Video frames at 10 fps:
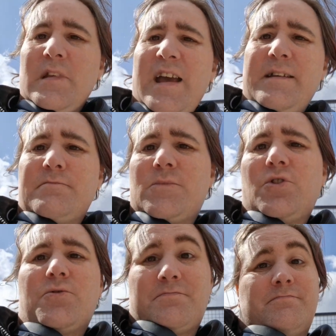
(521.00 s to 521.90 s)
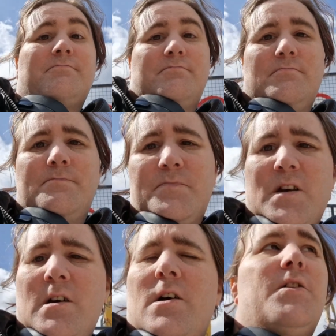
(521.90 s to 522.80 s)
Hey, just
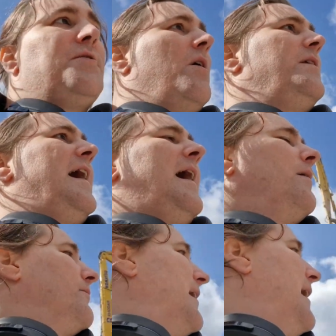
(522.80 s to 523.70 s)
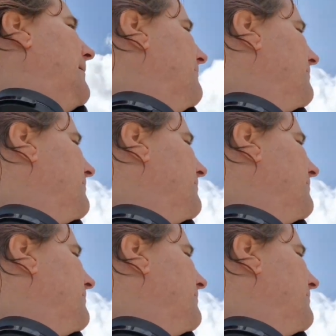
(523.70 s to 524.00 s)
throwing it out there,